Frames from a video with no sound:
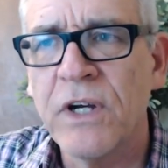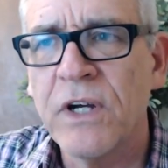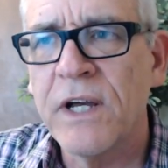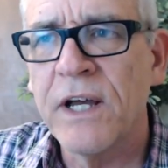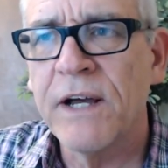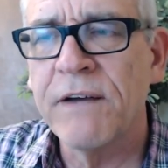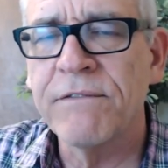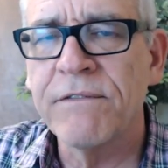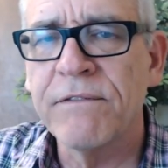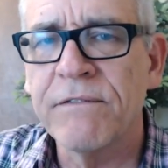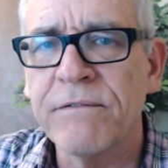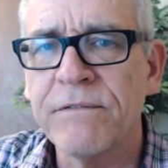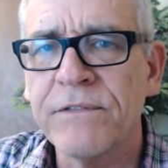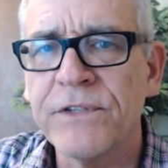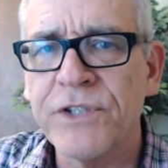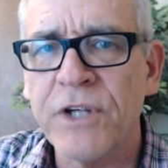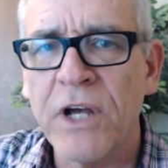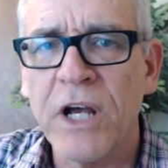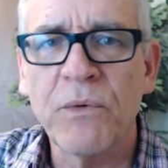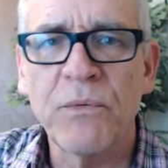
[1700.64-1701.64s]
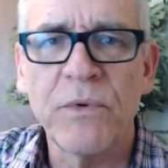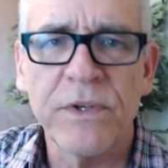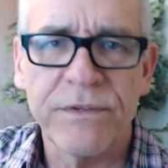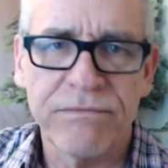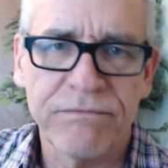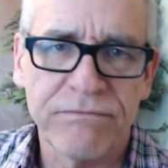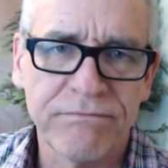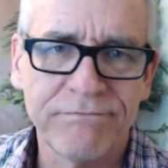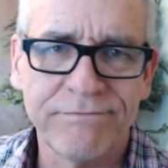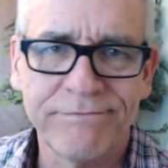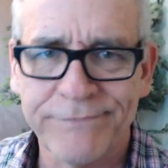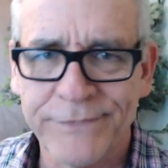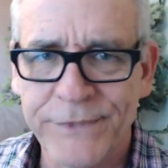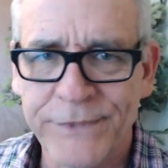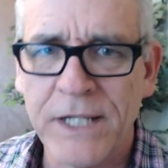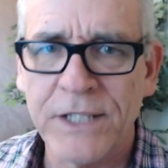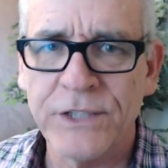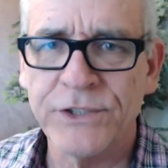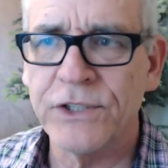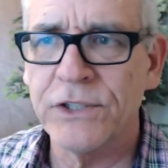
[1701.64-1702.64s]
have sung with
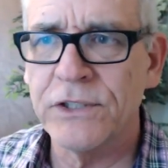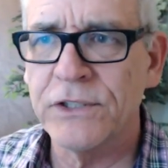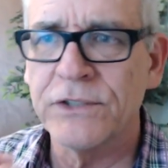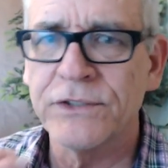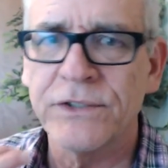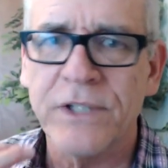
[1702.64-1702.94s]
tonsil,